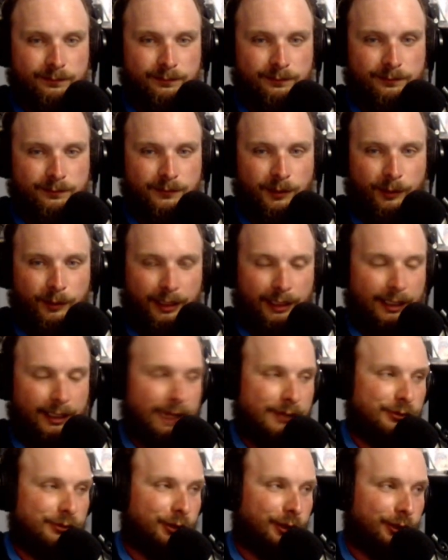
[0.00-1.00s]
We get
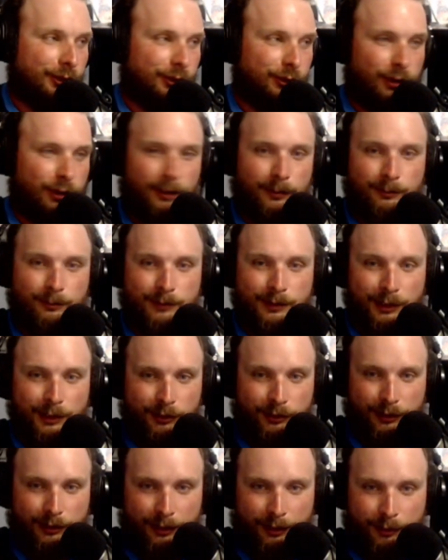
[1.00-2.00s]
knife trick or something, and
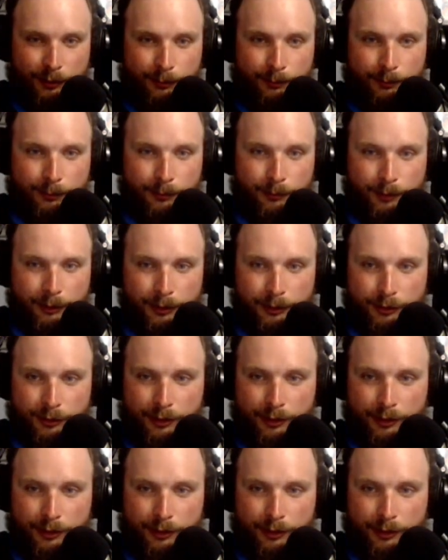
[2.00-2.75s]
it's like crazy.